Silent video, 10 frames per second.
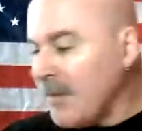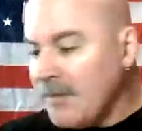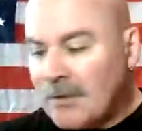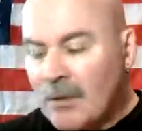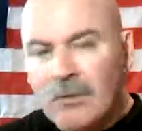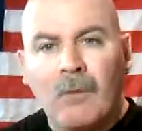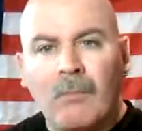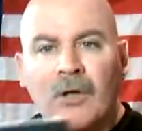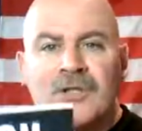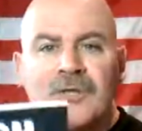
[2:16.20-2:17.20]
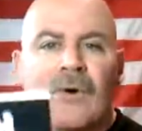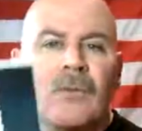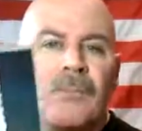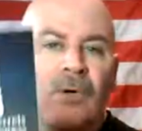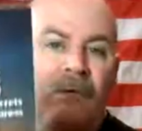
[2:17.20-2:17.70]
A lot of people don't know,
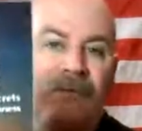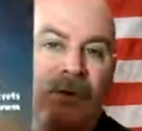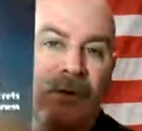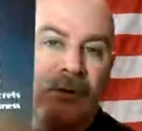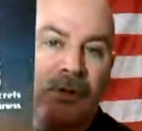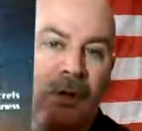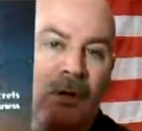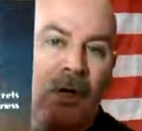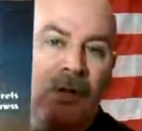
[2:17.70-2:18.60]
Marcie wrote a book a few years